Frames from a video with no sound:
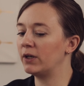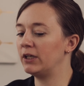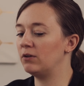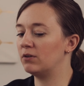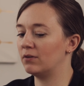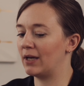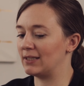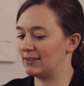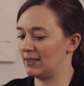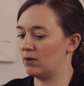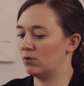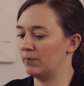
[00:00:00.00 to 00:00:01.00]
do you delay
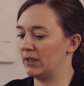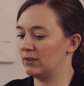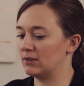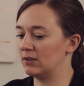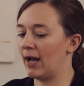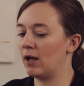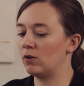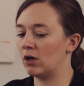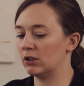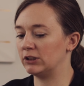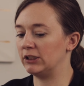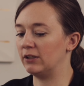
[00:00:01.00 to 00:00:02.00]
settlement? How
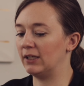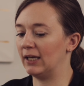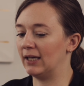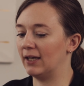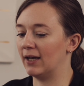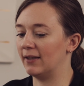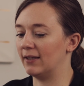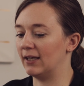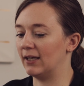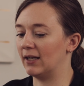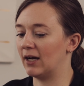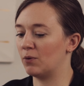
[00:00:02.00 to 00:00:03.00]
long do you get? And
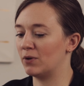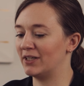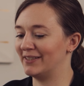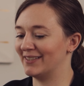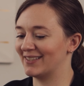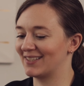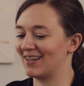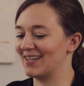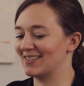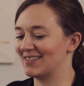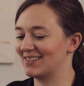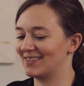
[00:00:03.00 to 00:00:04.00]
then I want to
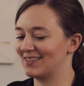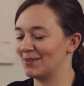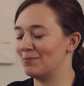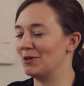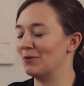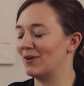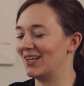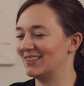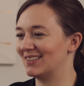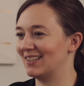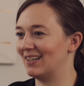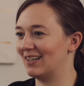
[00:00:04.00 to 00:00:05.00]
discuss some
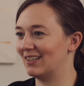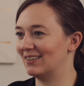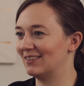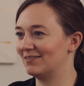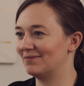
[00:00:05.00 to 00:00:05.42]
nuance there.